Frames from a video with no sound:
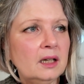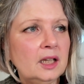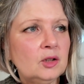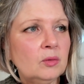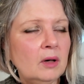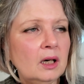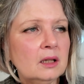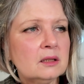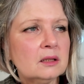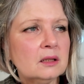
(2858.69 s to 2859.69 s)
it
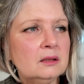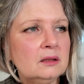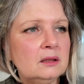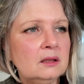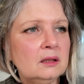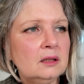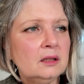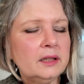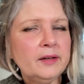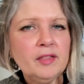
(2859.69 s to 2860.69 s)
was until
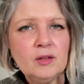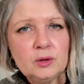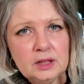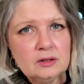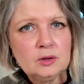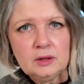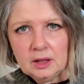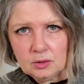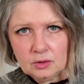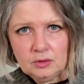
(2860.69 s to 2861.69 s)
either yesterday
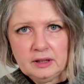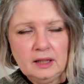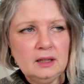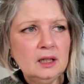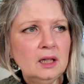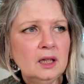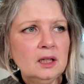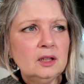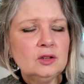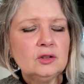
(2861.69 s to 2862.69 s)
or today.
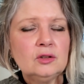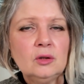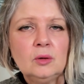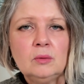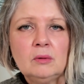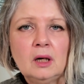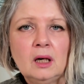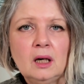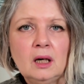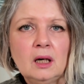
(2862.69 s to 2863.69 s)
So
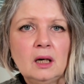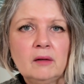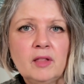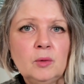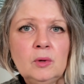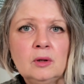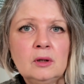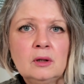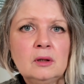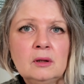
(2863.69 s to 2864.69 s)
there
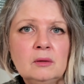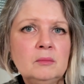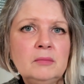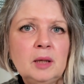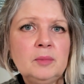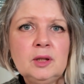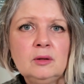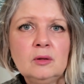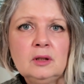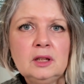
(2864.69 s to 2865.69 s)
were
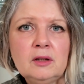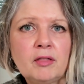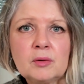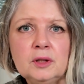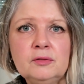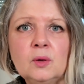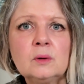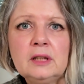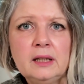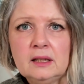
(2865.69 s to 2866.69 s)
maybe only
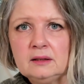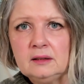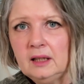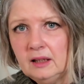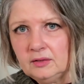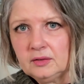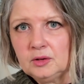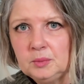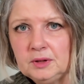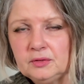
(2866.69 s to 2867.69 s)
3-4 days
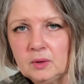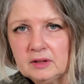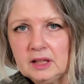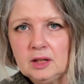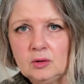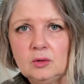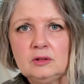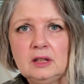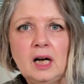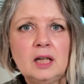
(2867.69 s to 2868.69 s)
left before they closed.
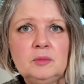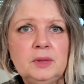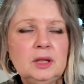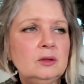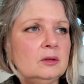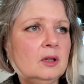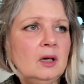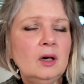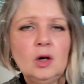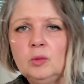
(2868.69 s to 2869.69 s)
They had been
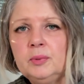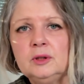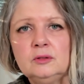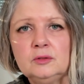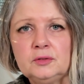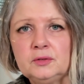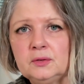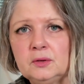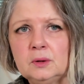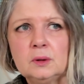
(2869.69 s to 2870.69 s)
open
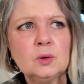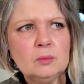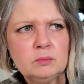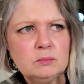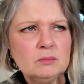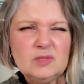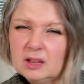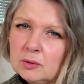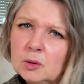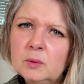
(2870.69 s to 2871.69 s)
for
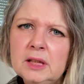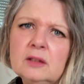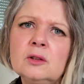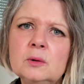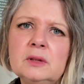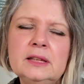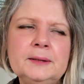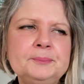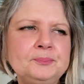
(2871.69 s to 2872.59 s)
several weeks already.